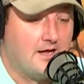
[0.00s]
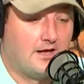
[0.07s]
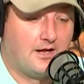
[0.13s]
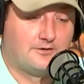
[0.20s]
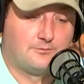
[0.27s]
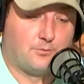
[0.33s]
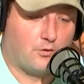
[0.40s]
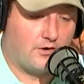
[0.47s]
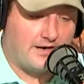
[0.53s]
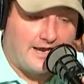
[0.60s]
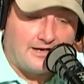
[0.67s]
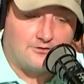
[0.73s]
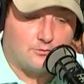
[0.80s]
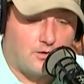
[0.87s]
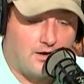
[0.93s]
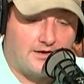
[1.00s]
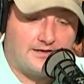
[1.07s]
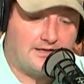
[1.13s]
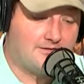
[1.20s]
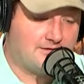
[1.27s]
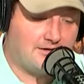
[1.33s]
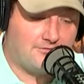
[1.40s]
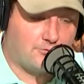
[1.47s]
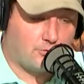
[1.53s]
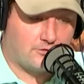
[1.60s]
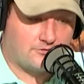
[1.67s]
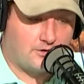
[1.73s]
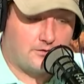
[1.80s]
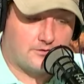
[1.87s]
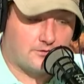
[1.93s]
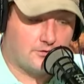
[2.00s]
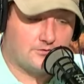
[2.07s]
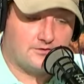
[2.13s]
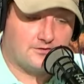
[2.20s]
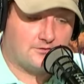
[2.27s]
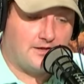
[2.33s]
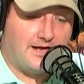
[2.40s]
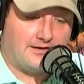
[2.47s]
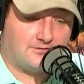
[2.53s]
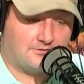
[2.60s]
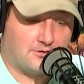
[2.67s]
Uh, Jabori Antoine is a four-star recruit in this class.